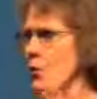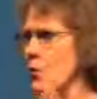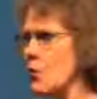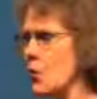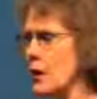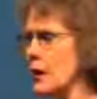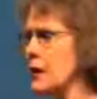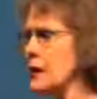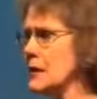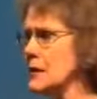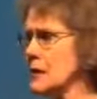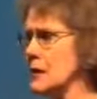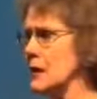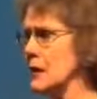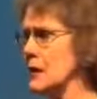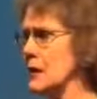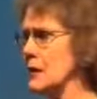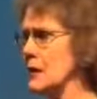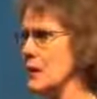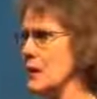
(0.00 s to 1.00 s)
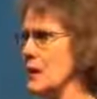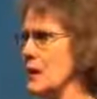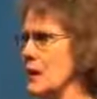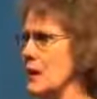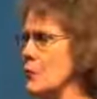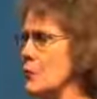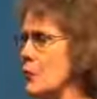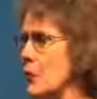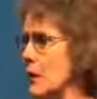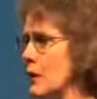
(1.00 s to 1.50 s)
what is it
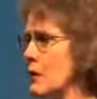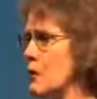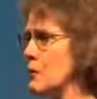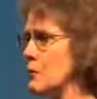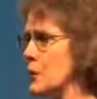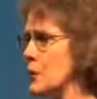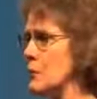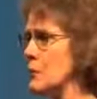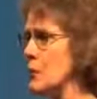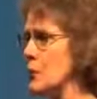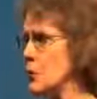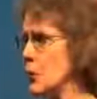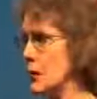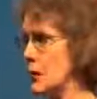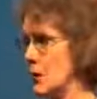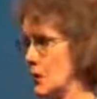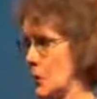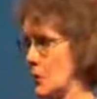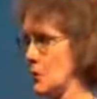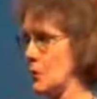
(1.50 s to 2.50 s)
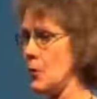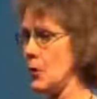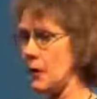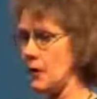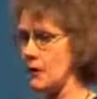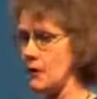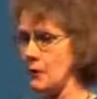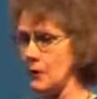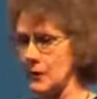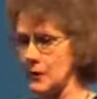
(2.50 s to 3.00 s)
and where are we putting our
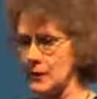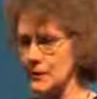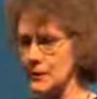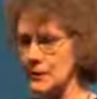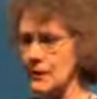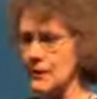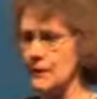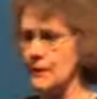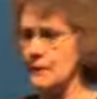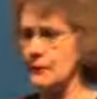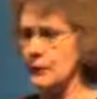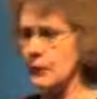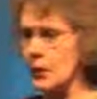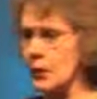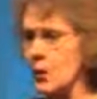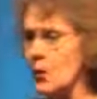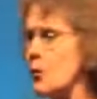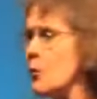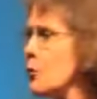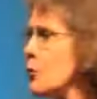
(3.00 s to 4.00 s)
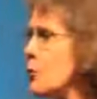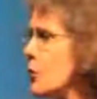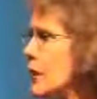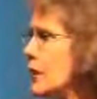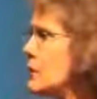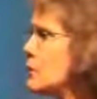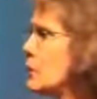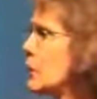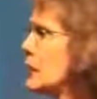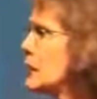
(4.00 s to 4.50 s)
priorities.
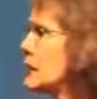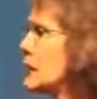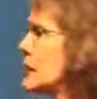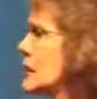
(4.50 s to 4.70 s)
When we